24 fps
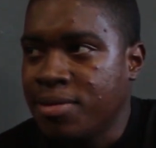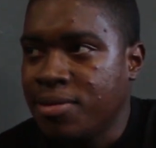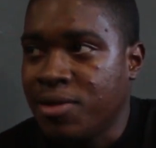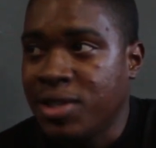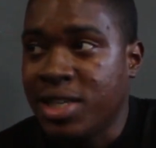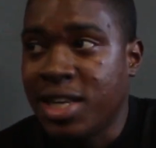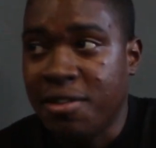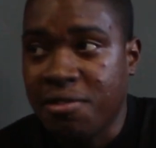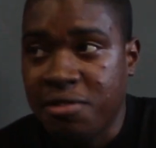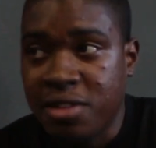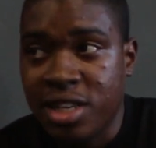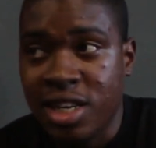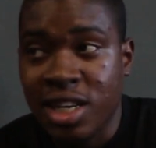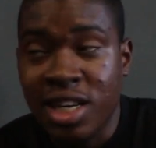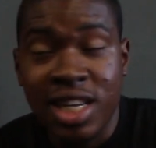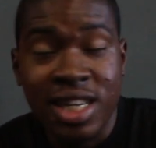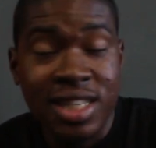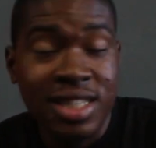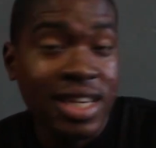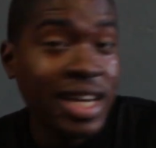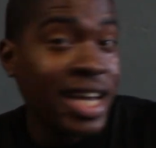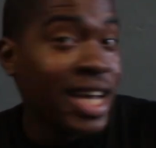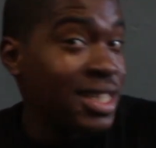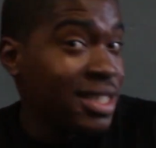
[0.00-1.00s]
we definitely
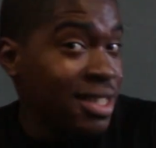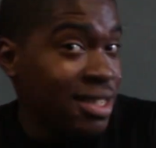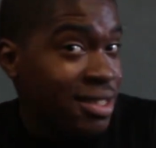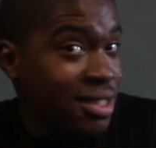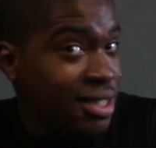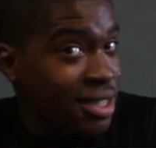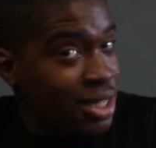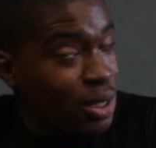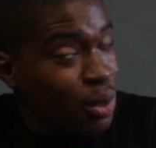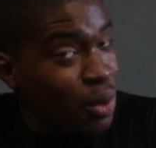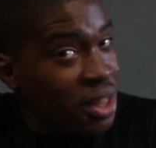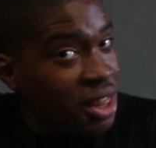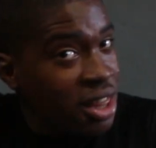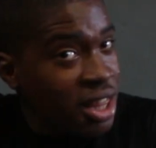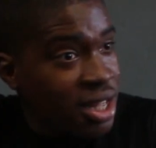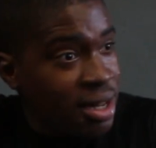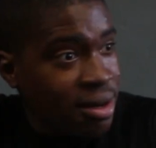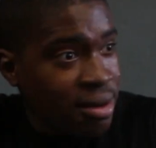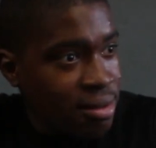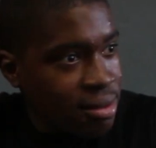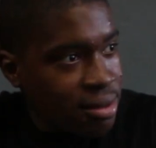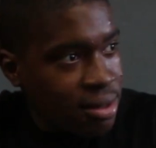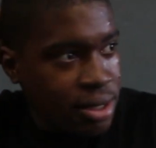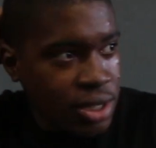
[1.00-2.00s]
need to get it to
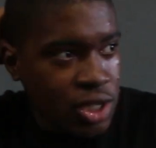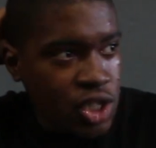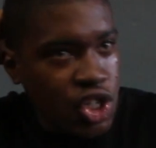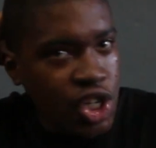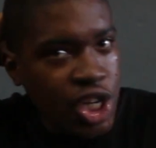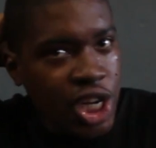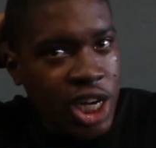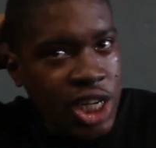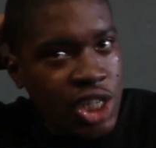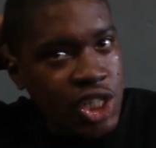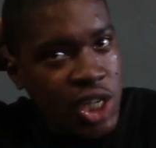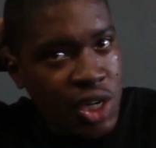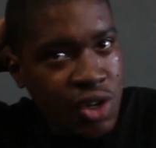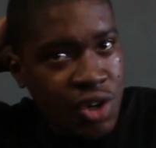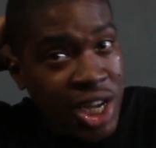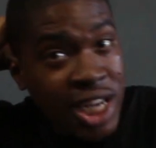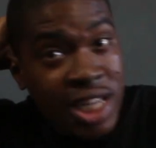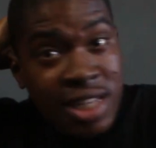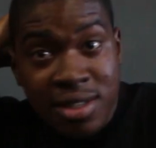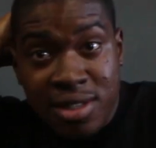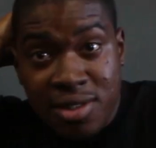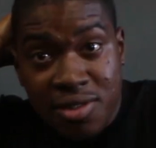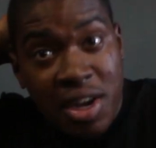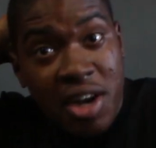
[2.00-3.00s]
within 300
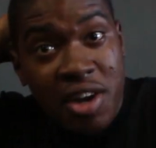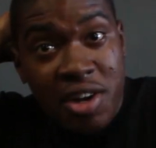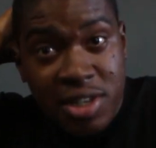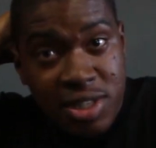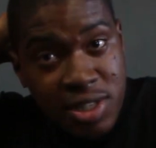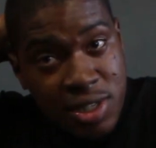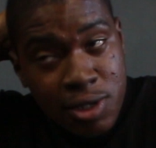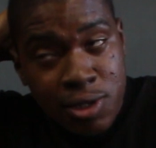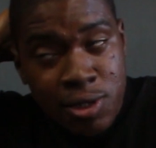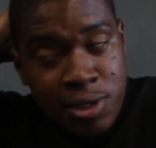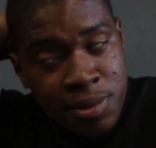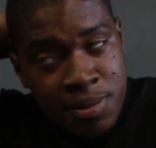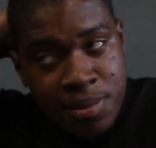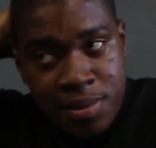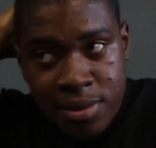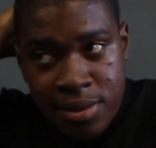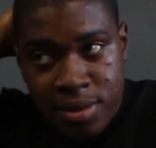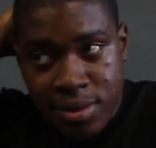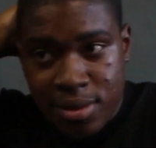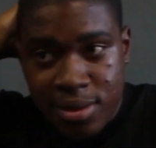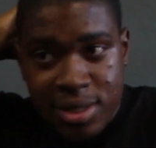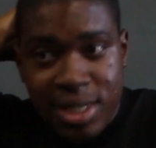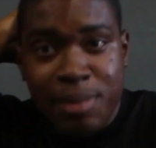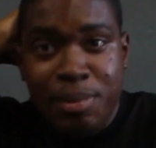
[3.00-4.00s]
aids very soon
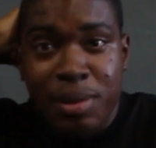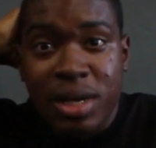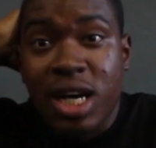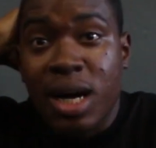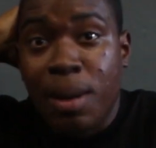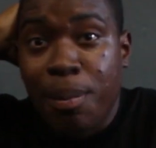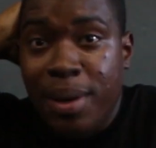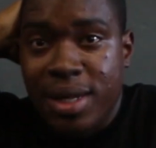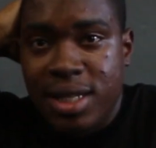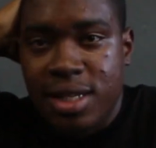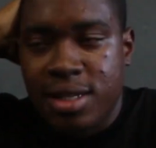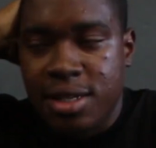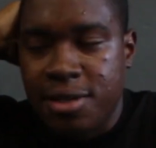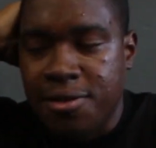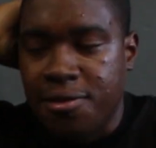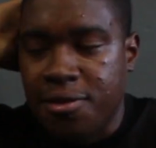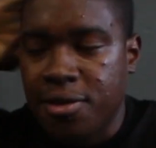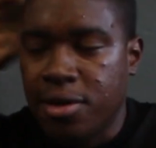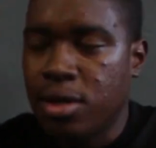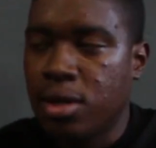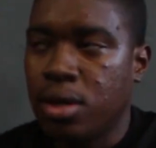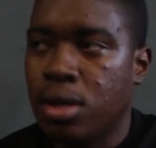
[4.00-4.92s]
to be competitive